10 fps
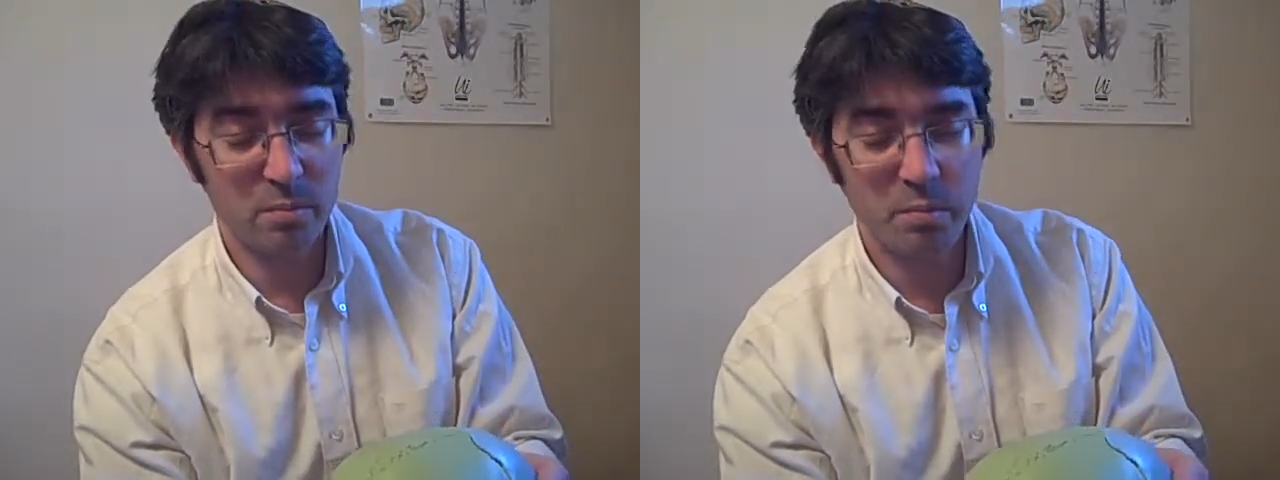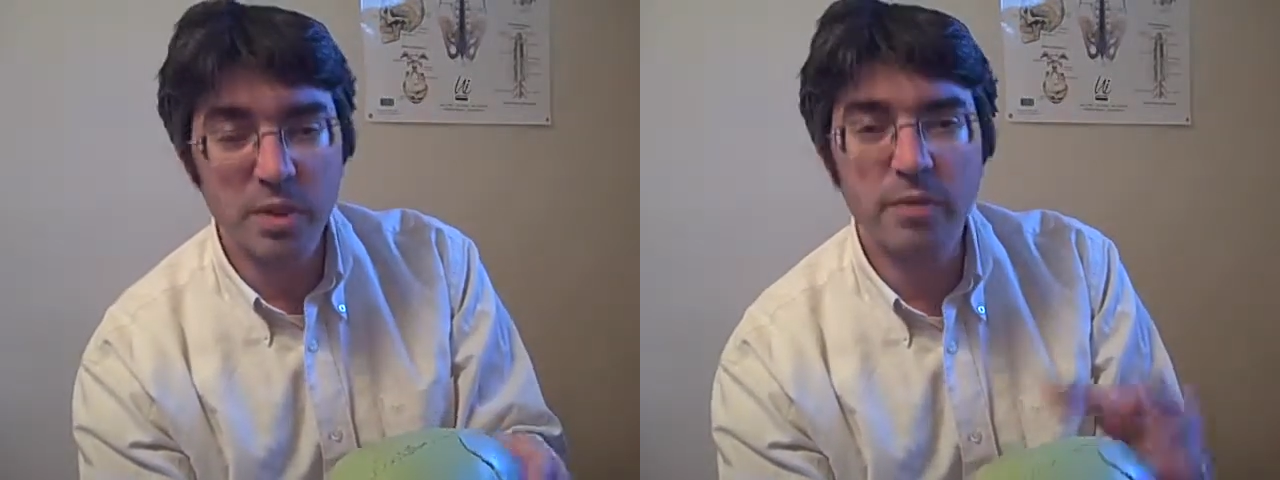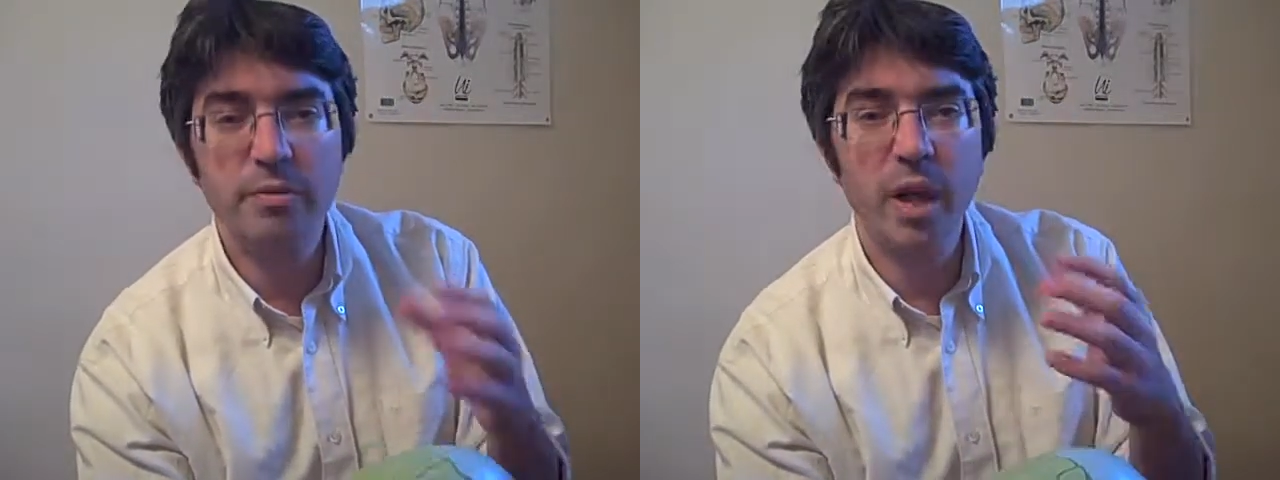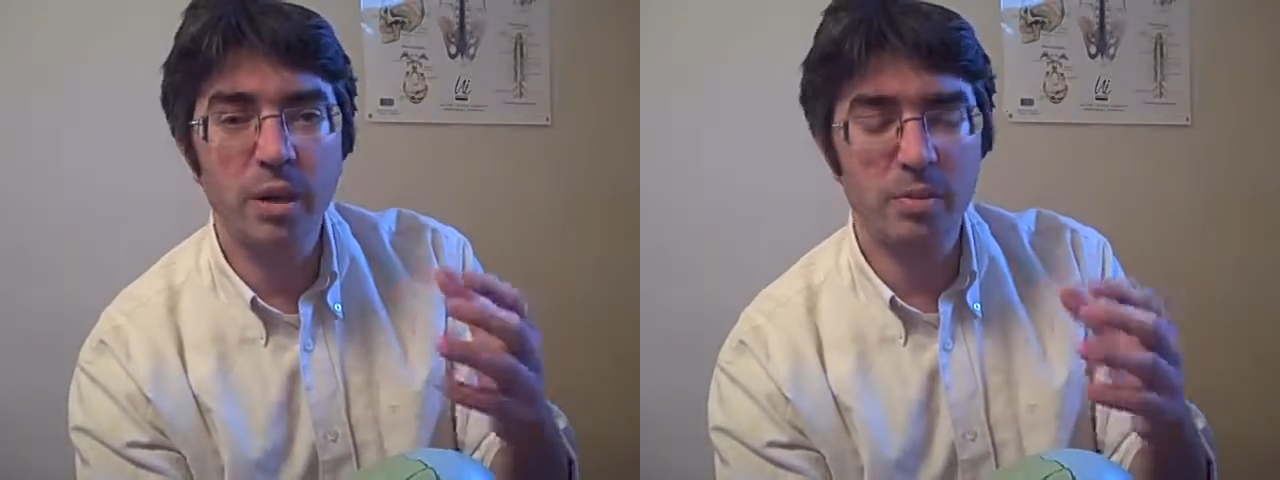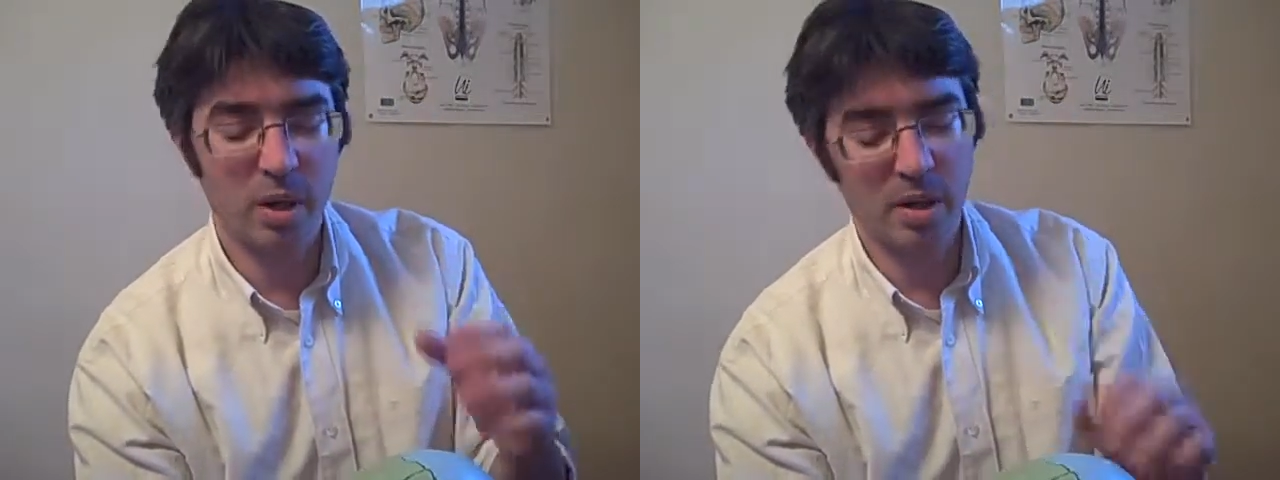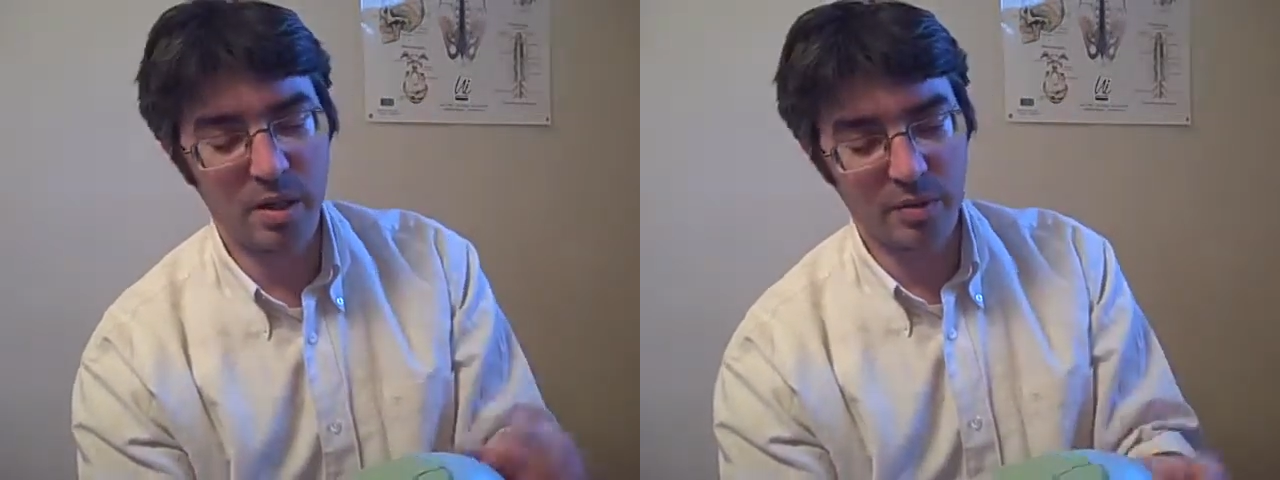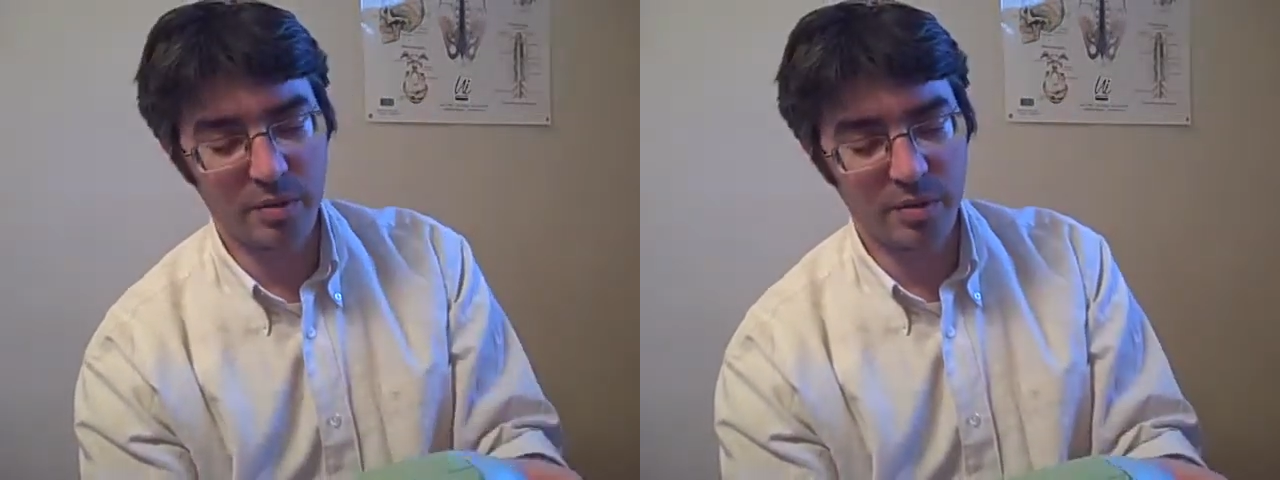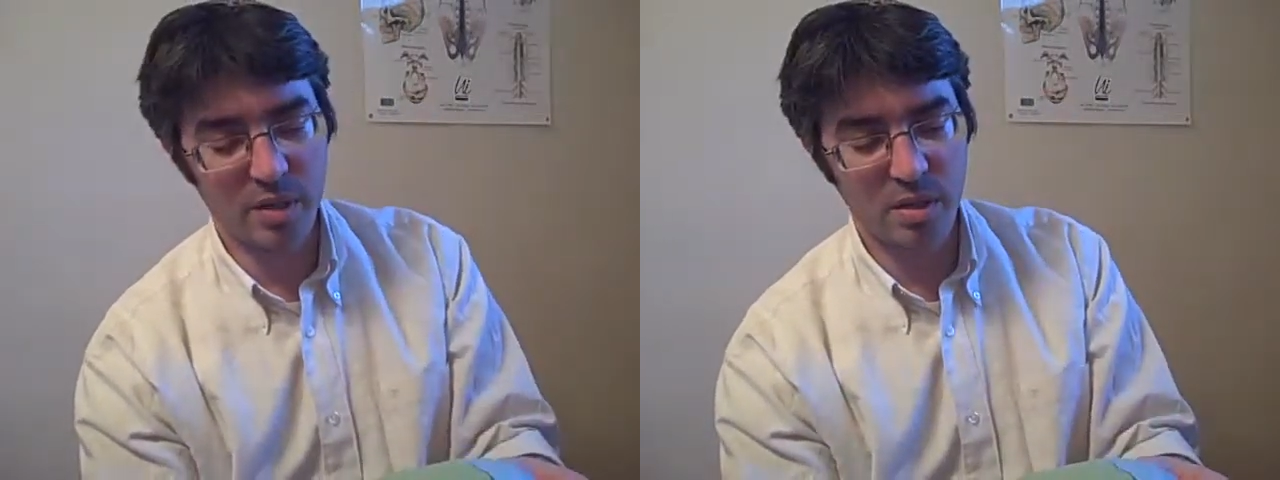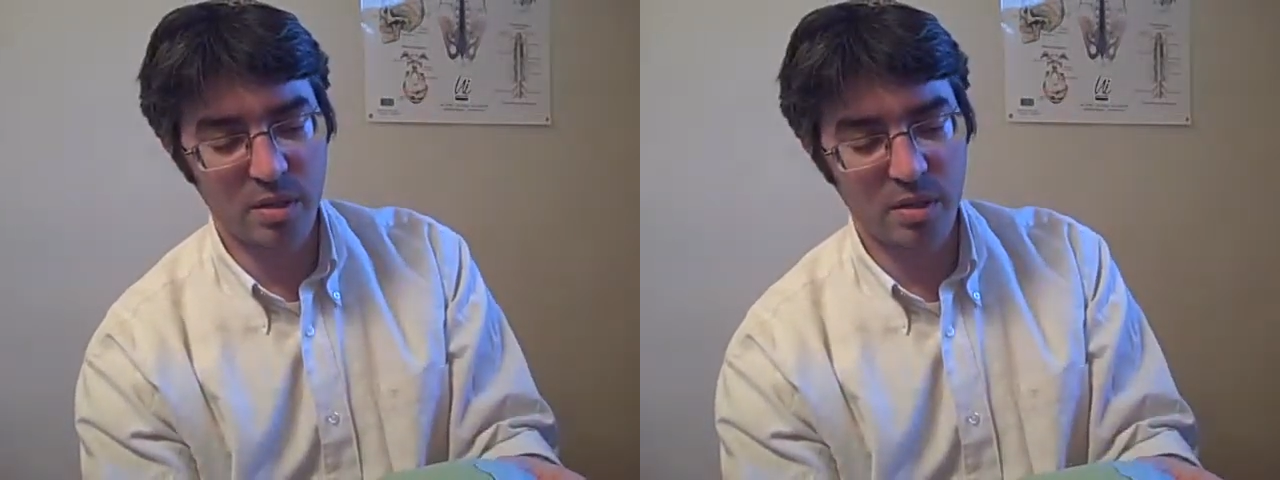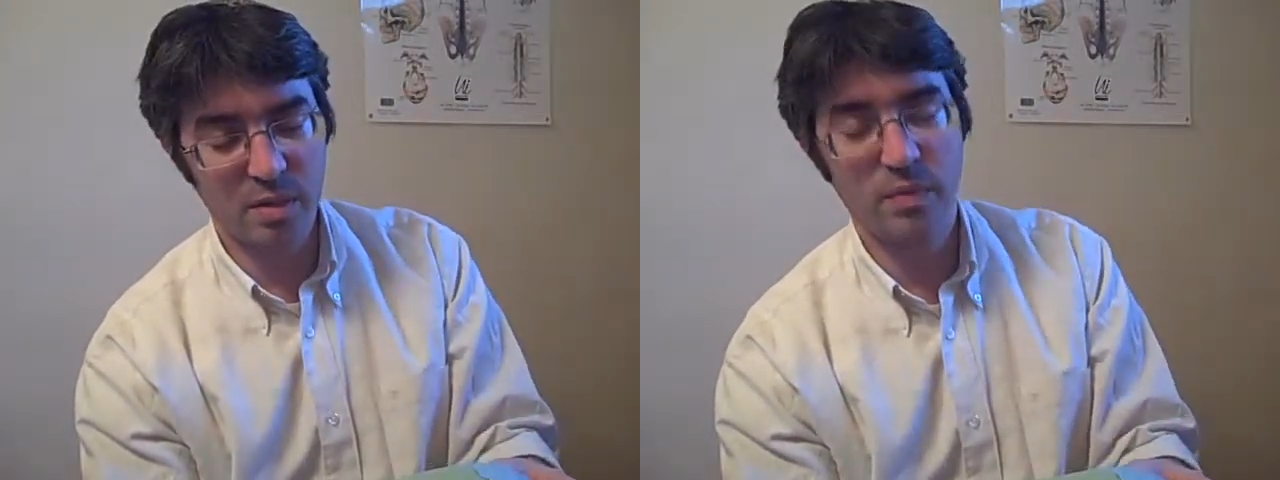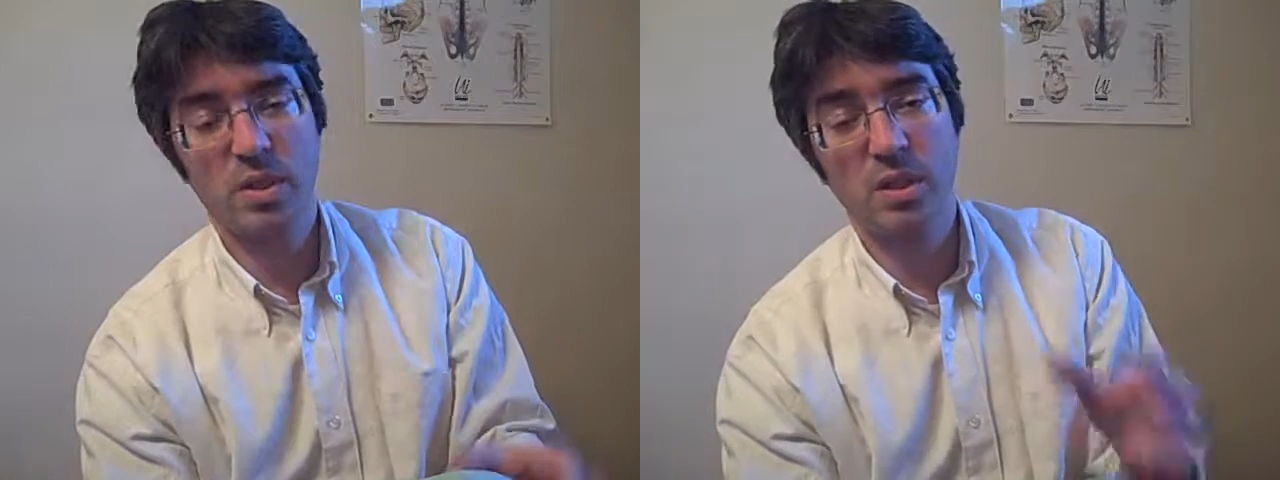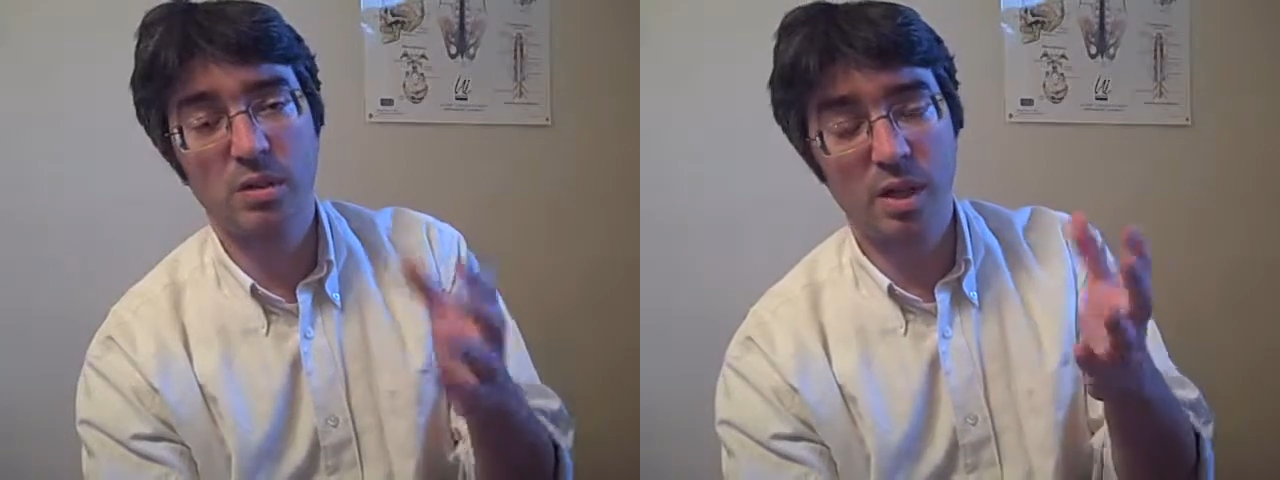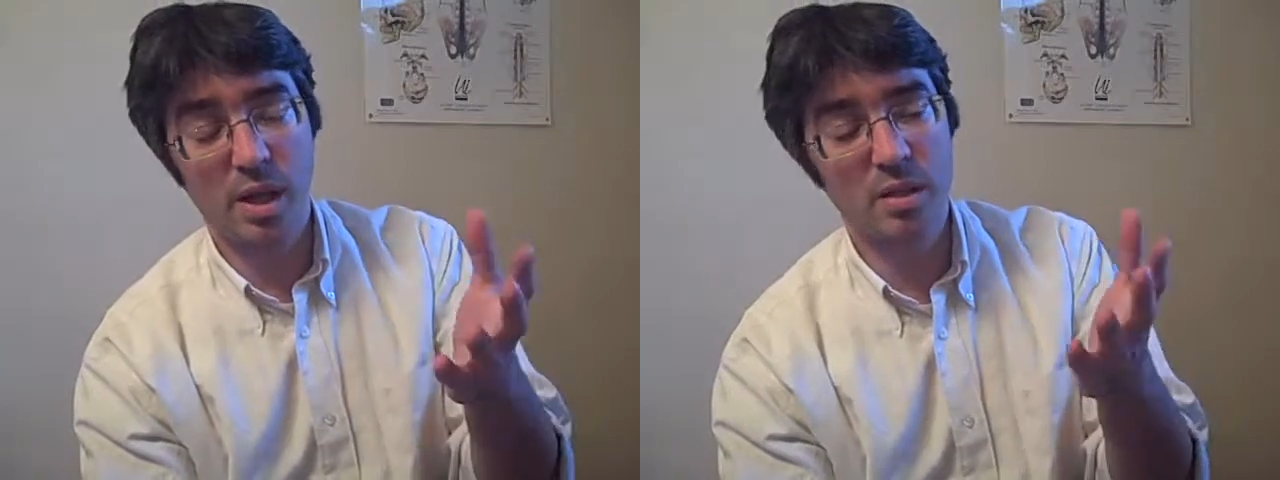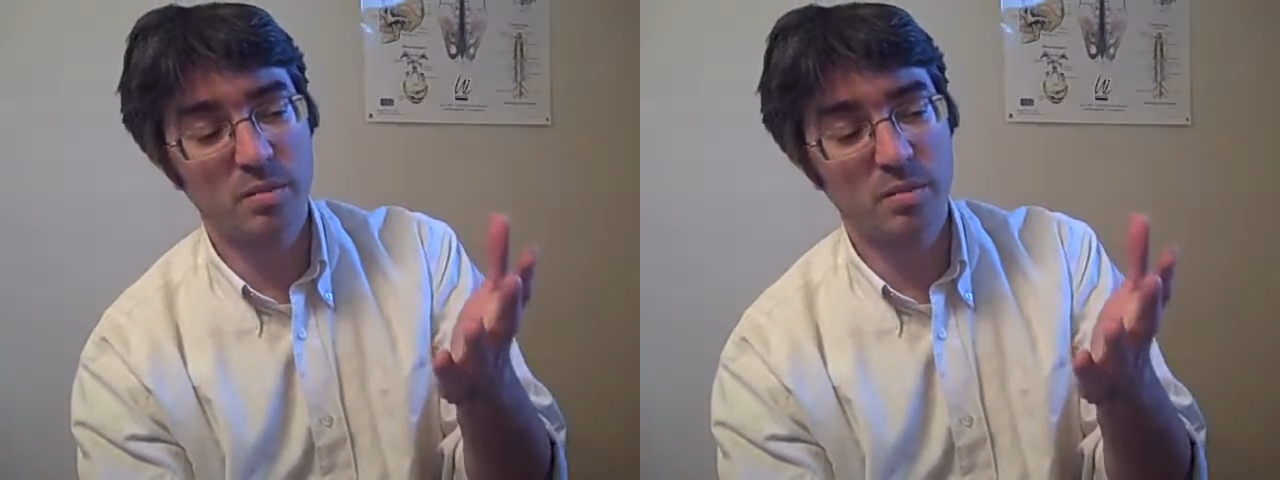develop a high level of sensitivity in your hands.